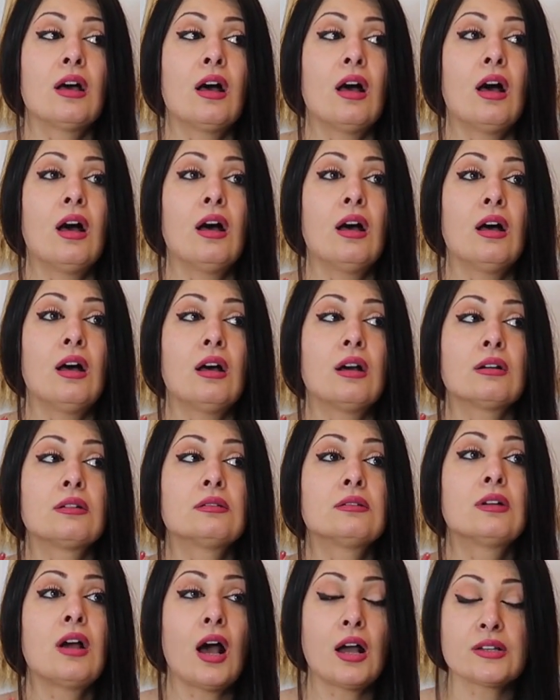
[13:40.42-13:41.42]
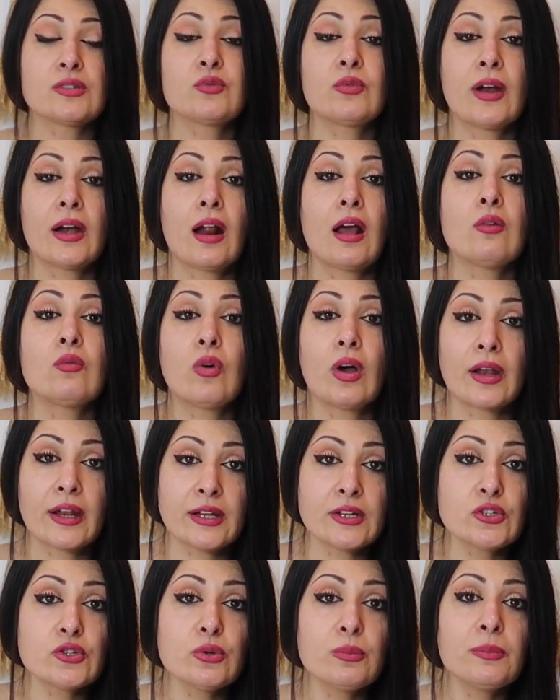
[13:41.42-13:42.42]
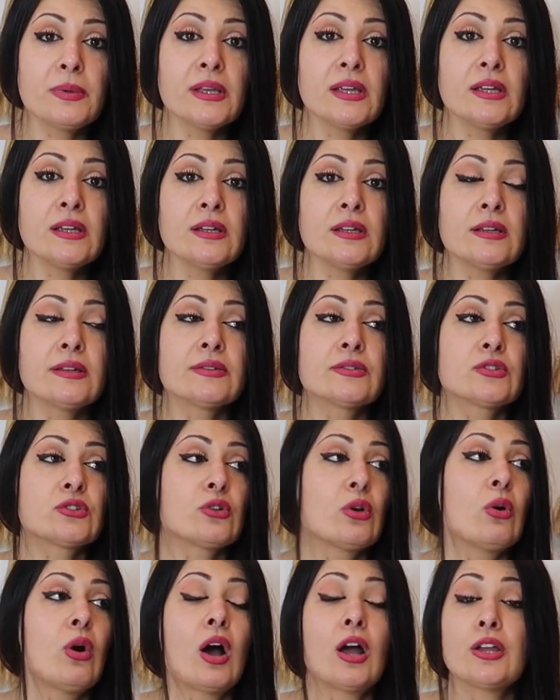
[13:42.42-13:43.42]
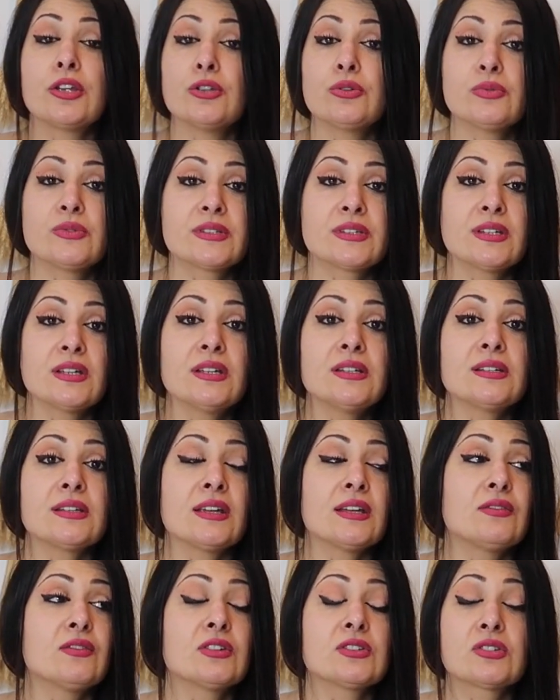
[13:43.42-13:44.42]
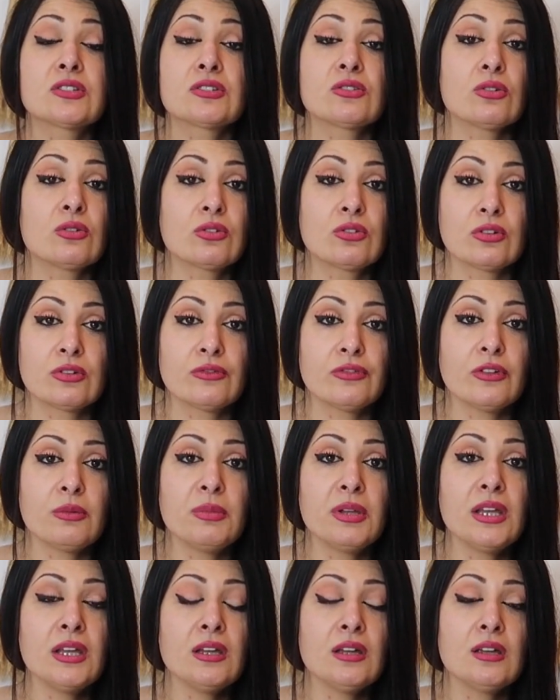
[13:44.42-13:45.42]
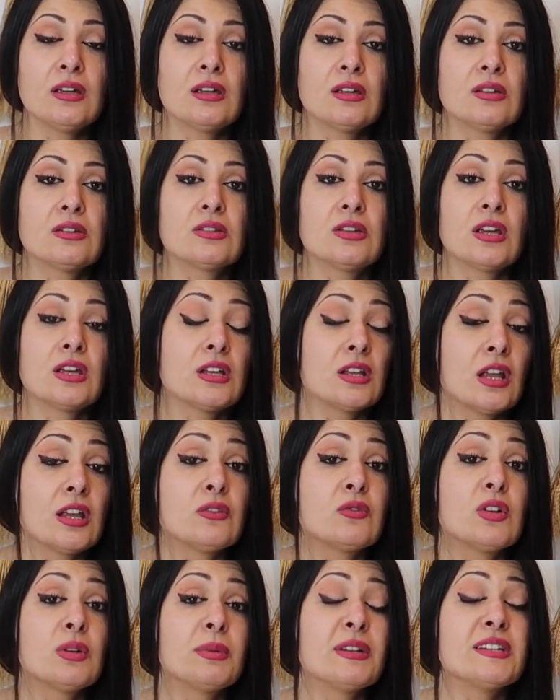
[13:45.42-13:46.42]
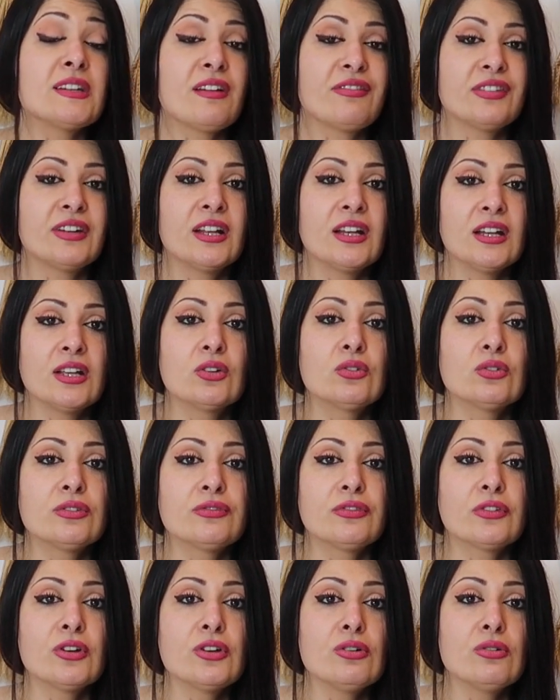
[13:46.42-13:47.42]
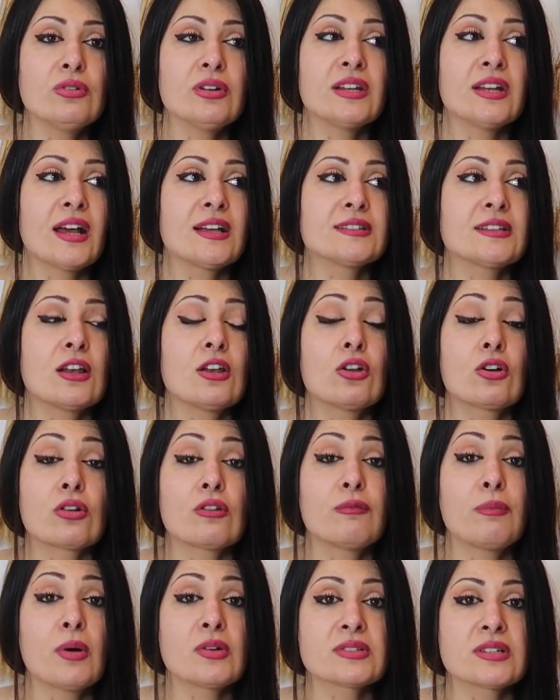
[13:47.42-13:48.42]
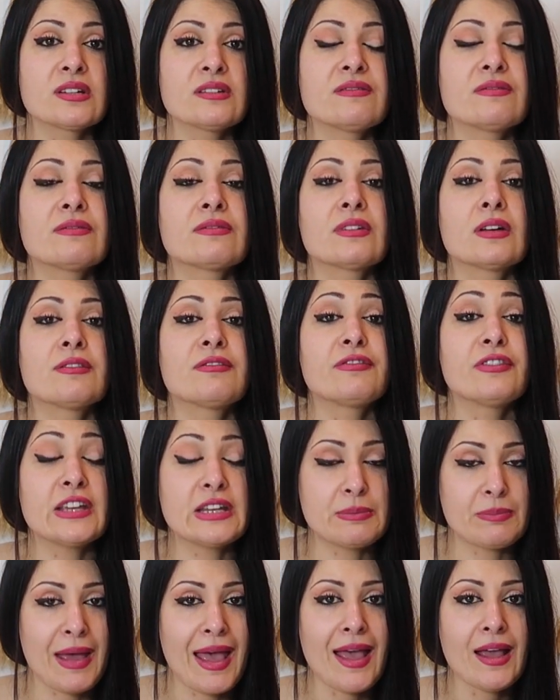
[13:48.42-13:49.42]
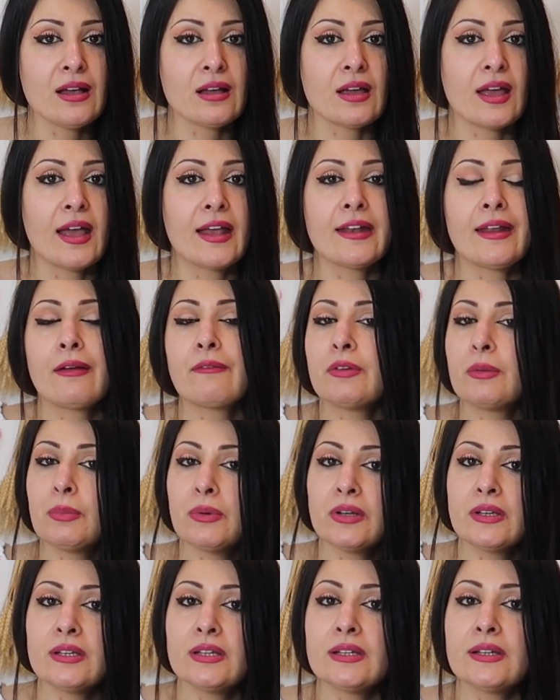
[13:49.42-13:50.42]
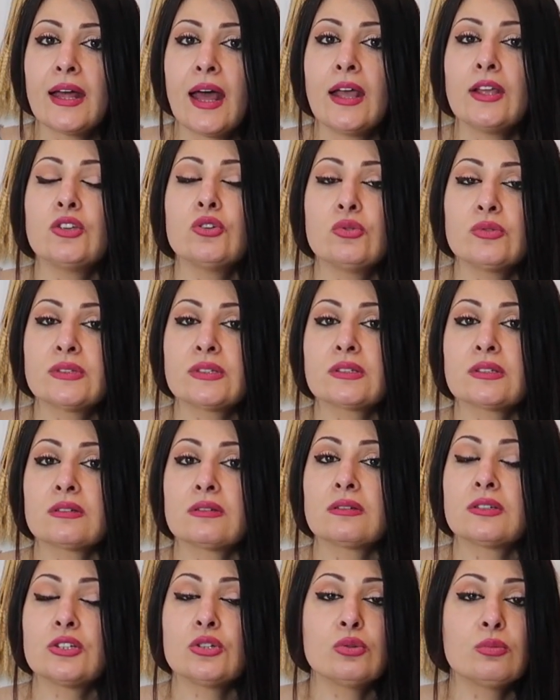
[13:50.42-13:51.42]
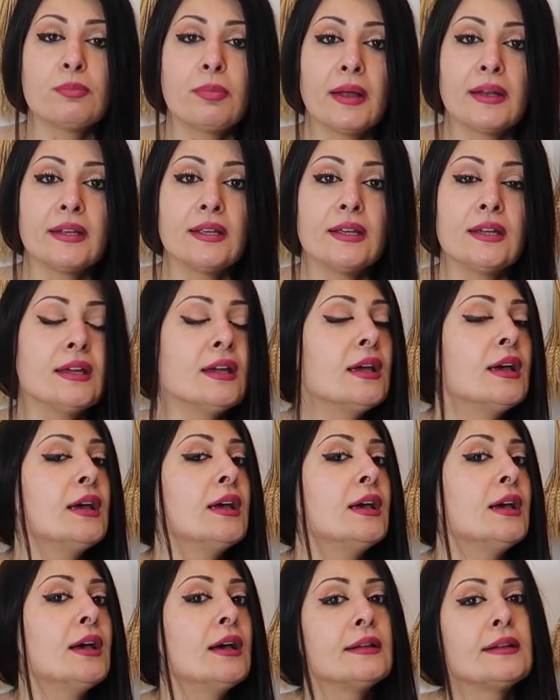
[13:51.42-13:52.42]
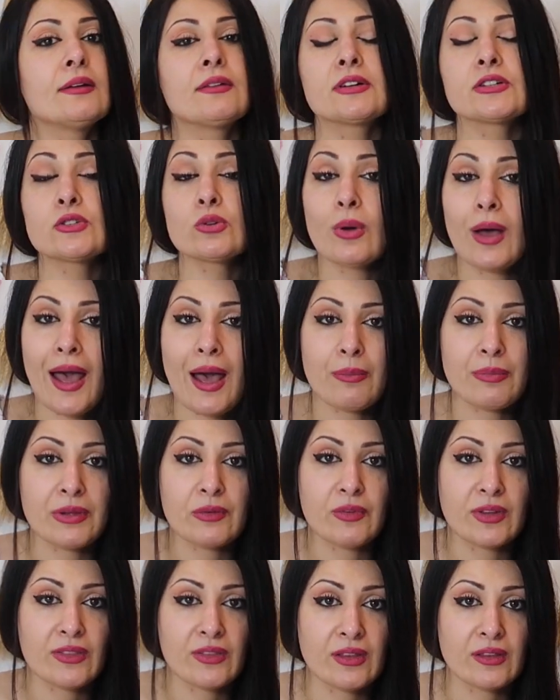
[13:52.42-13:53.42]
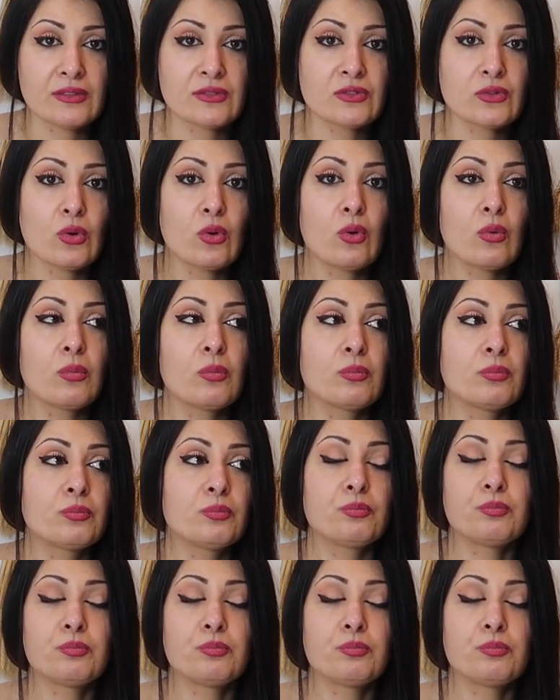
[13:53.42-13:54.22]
got where I wanted to be, so I used it. It was so good for me. It will be definitely good for you. It has a lot of positive feedback, and everybody that used TubeBuddy, they were so happy with it. So